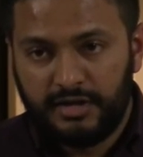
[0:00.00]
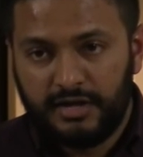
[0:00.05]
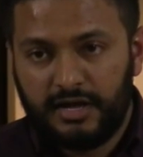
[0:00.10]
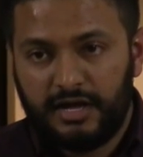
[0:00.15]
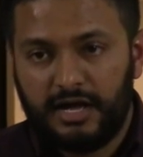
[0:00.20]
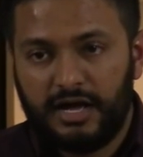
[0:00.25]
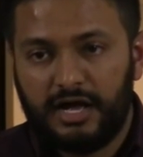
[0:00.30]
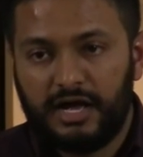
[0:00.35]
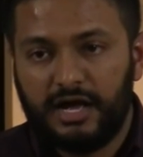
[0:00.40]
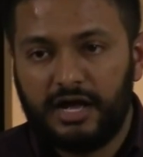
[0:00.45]

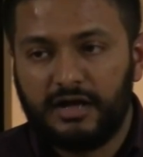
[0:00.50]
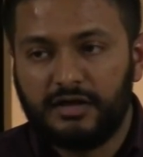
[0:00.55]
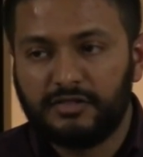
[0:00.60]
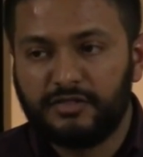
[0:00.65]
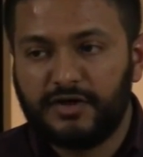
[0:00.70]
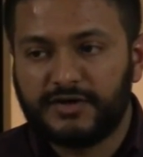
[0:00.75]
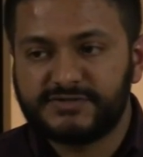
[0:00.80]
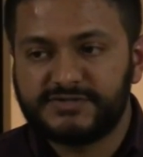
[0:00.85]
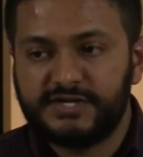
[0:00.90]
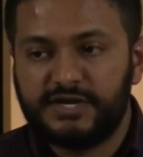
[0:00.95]
Uh,
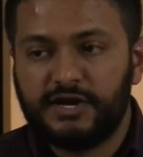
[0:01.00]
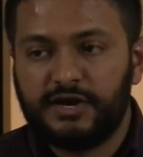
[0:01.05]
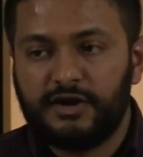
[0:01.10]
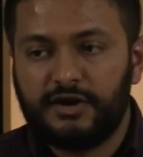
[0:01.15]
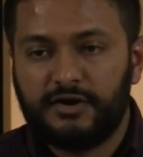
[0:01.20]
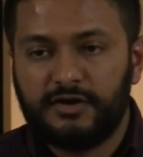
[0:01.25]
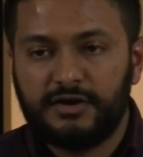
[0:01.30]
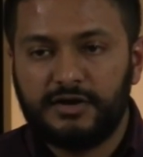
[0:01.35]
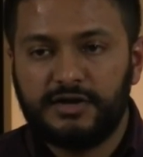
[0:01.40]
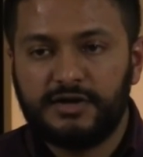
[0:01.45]
Luxie
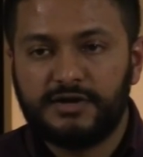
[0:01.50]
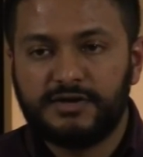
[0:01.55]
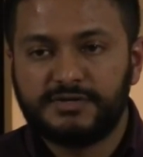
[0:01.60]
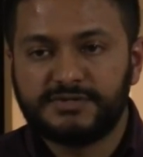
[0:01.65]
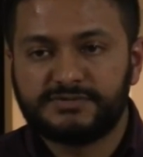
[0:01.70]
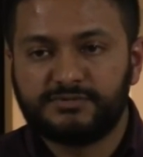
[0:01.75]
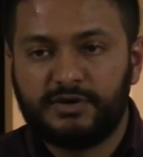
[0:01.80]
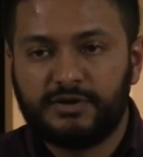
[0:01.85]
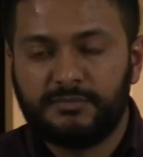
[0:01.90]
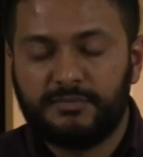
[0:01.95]
Hair
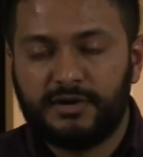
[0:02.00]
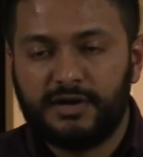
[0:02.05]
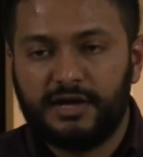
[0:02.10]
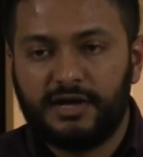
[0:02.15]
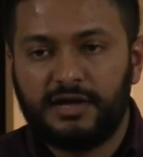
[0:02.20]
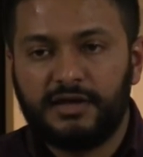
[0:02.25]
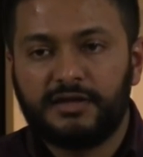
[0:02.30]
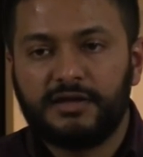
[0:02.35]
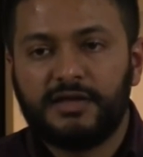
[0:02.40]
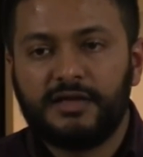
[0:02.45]
is run
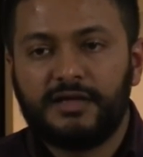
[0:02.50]
by...